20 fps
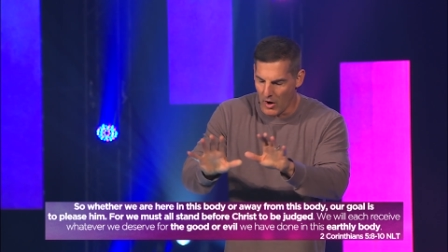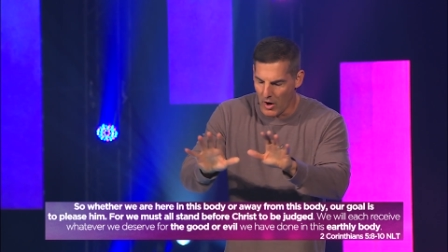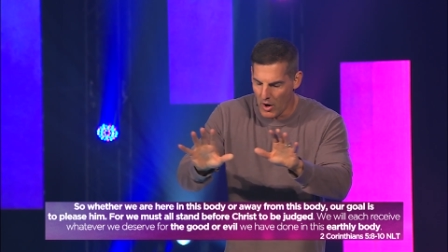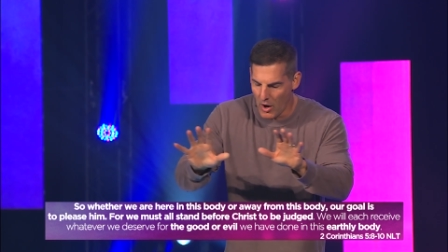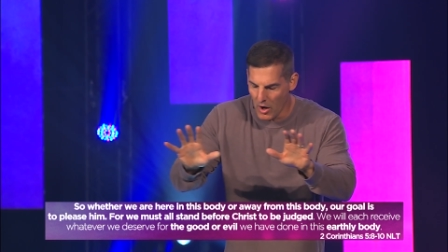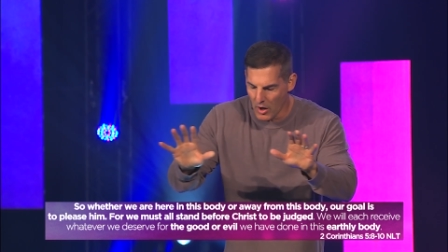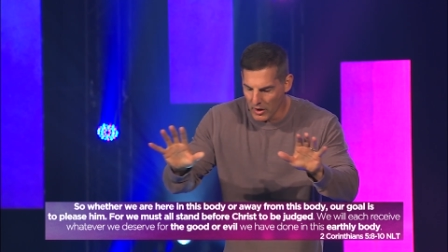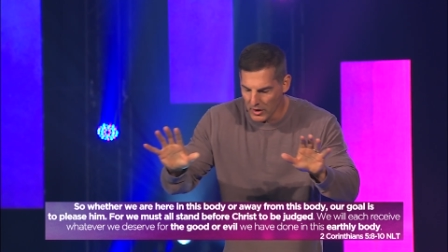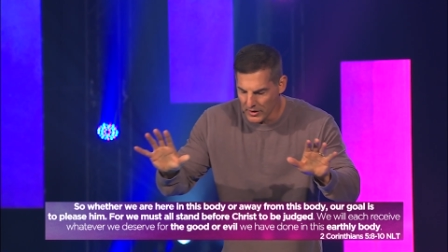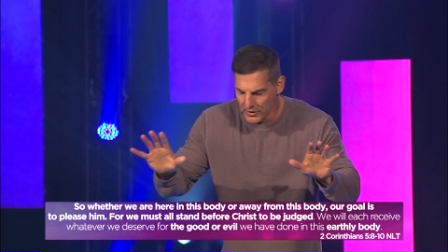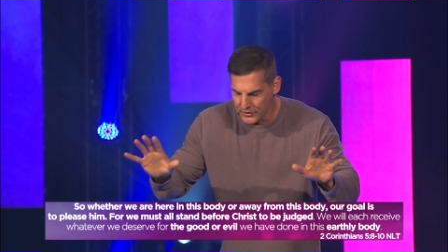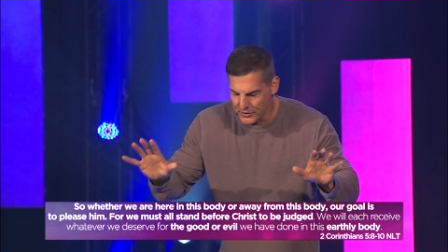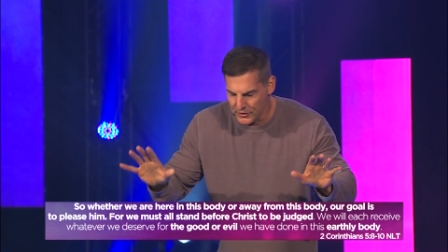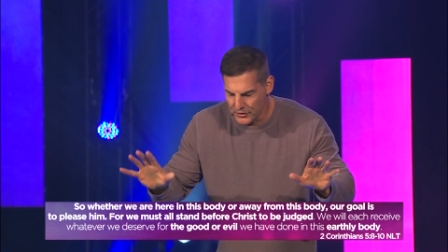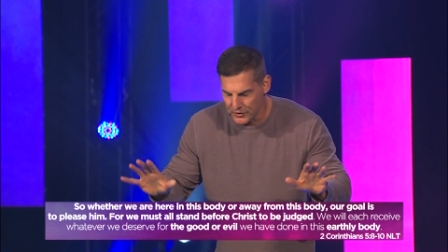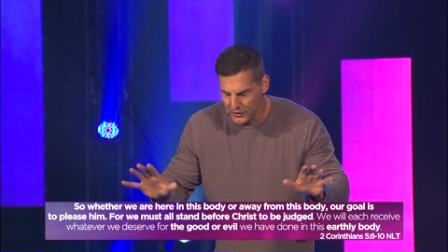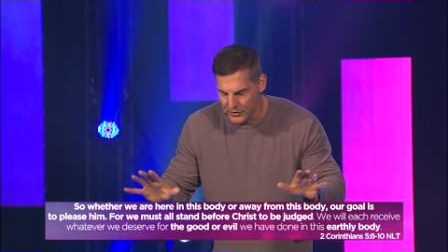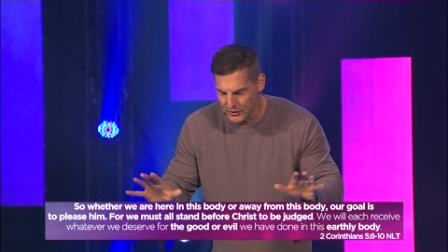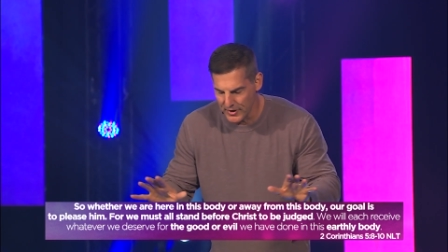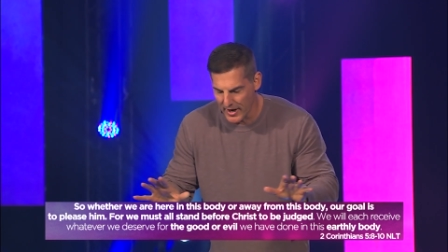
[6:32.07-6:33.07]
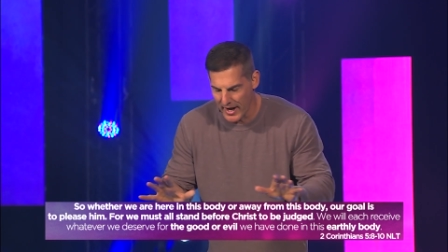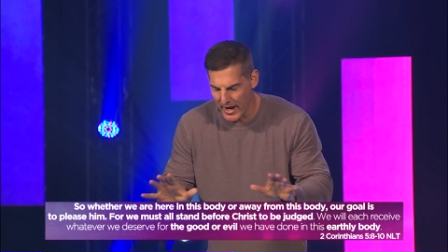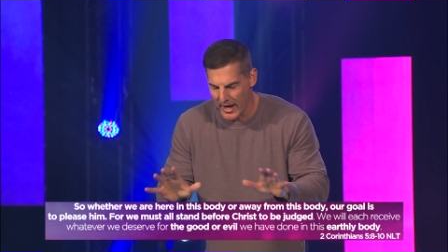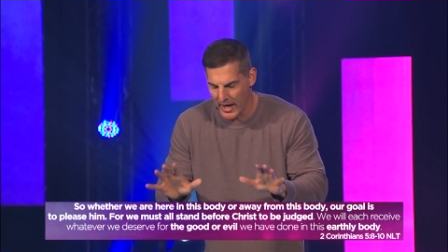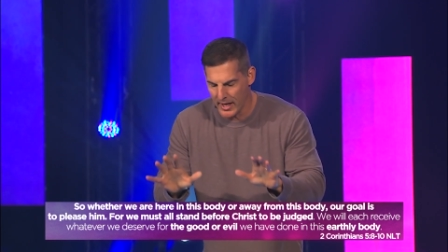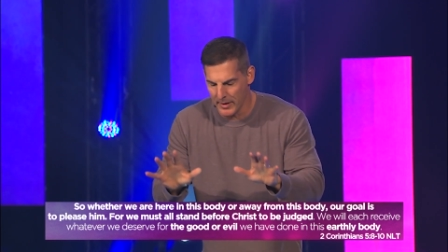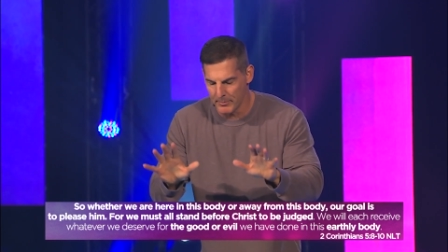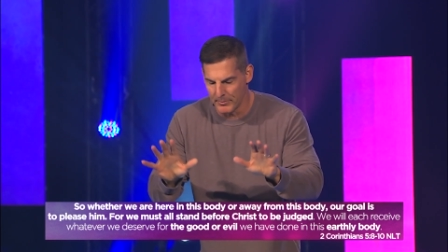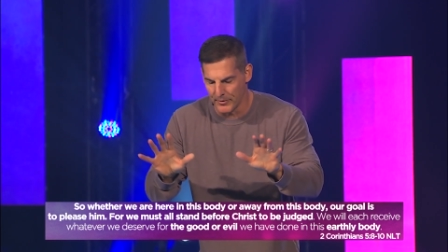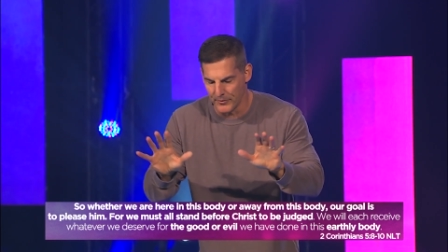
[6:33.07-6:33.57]
all
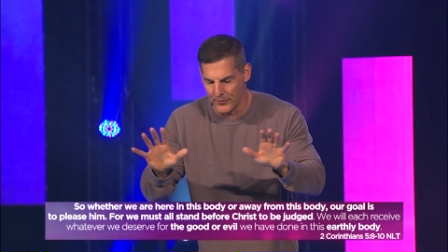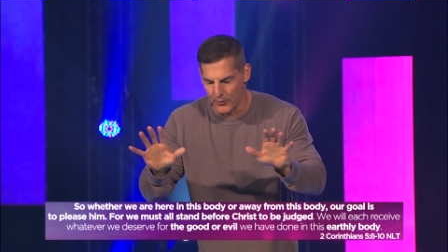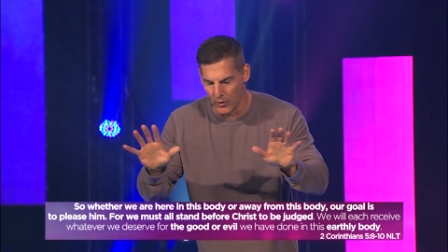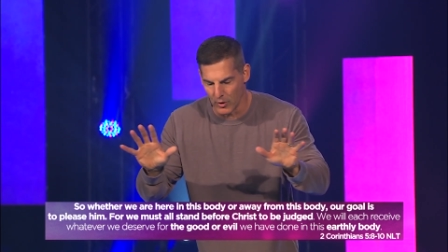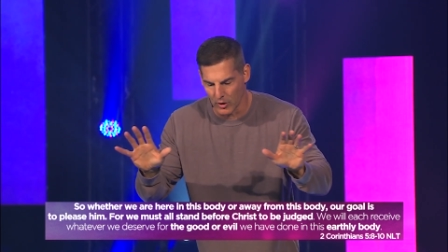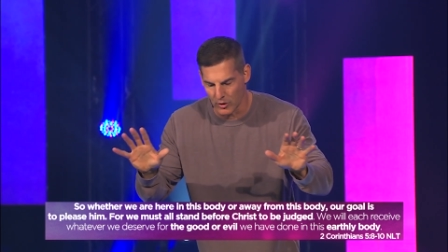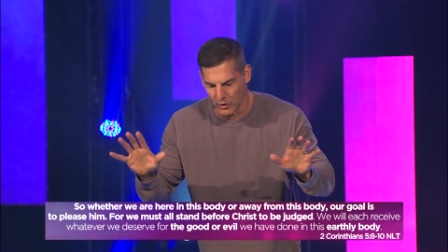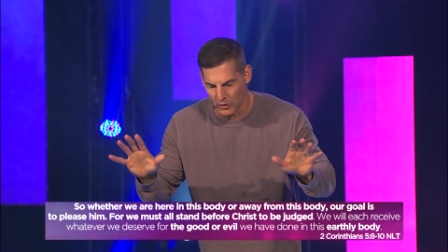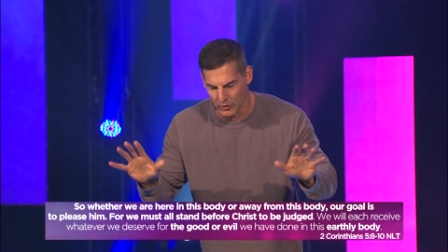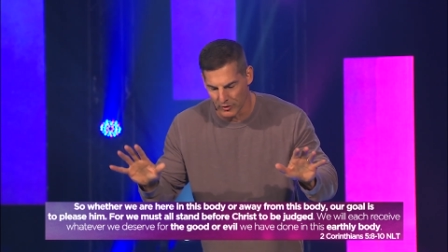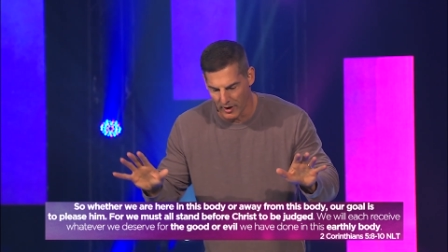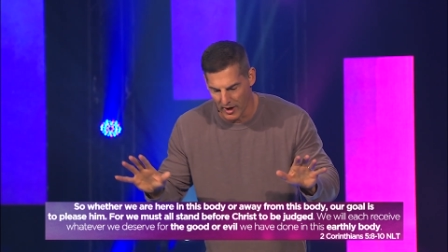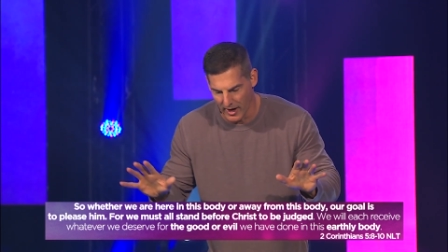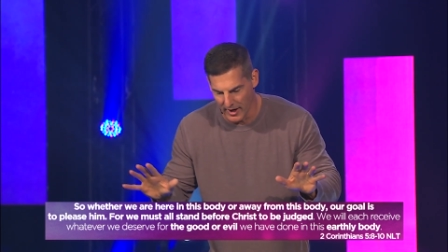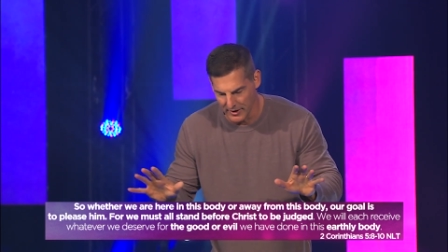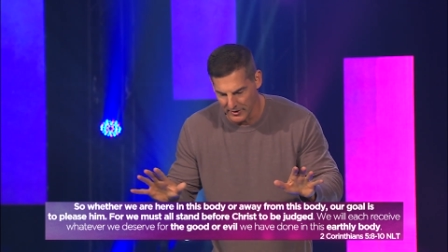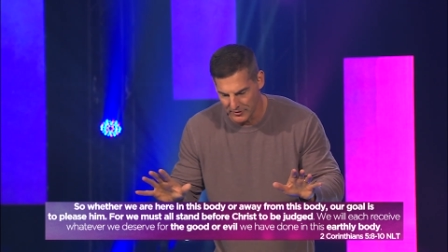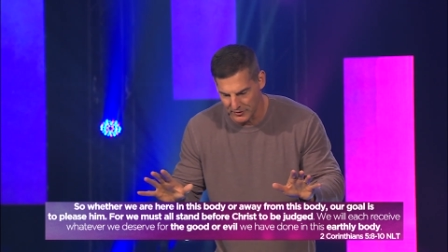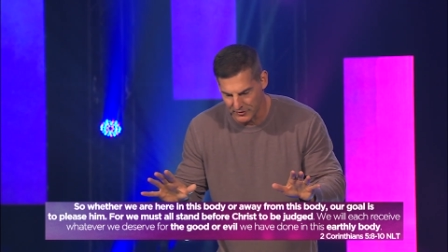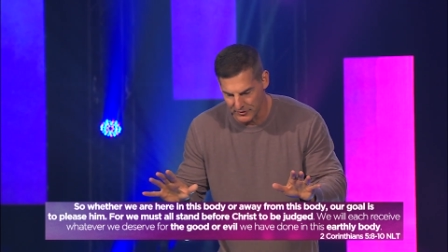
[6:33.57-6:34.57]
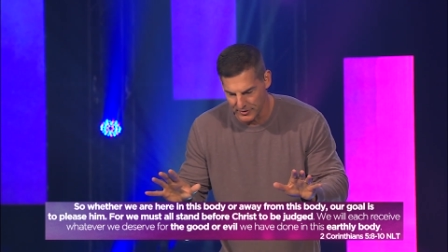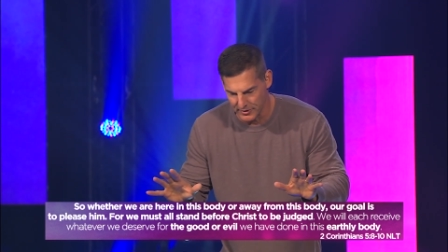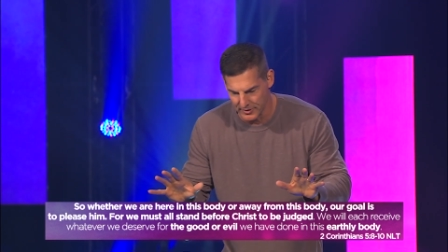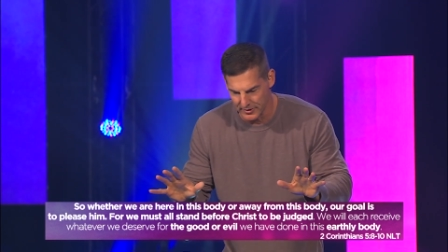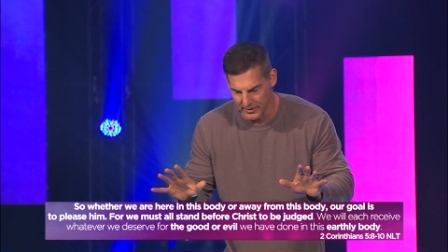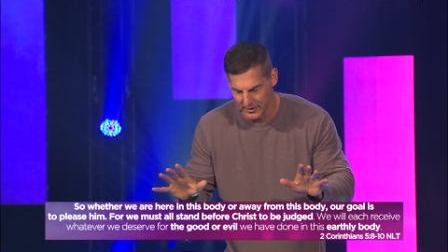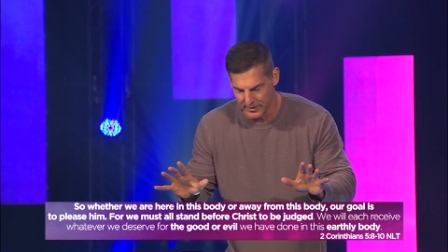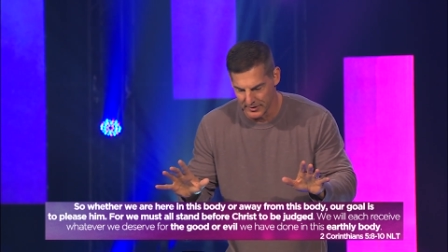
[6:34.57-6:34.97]
stand before Christ